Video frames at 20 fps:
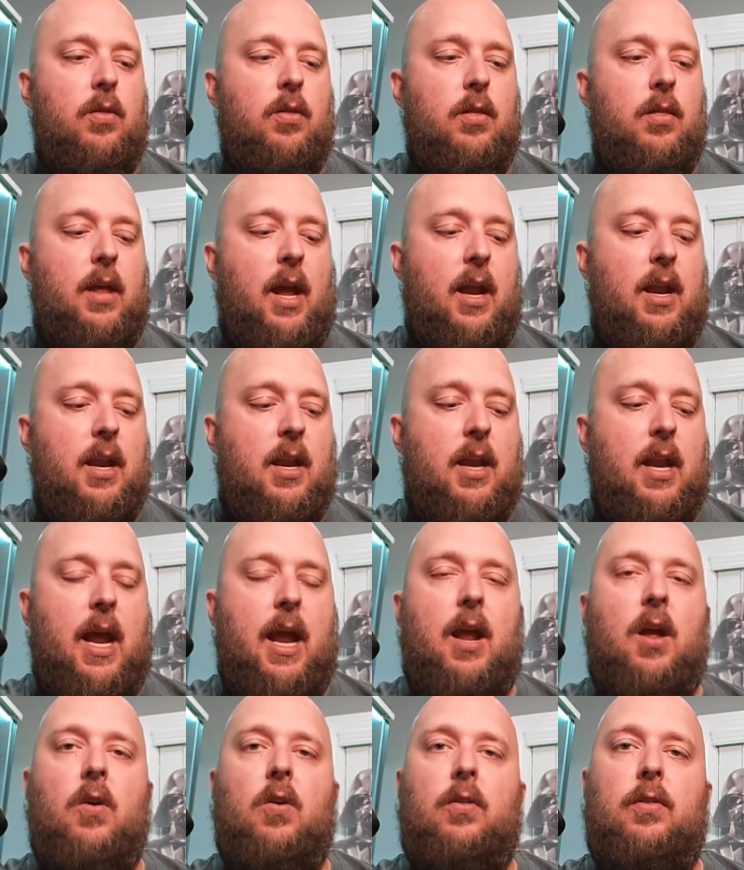they
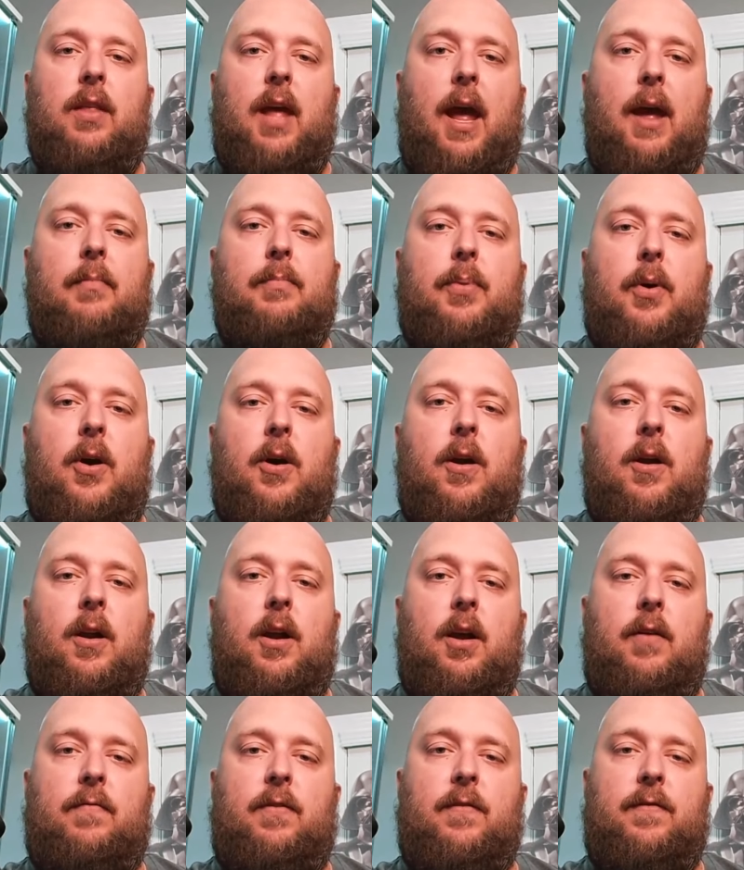nailed that part
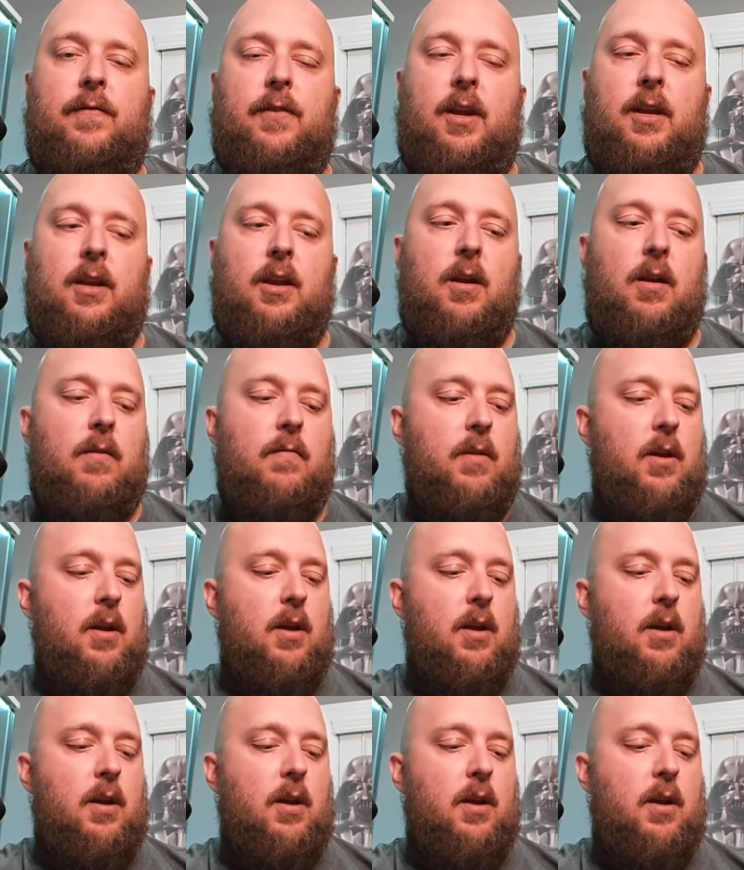of the figure.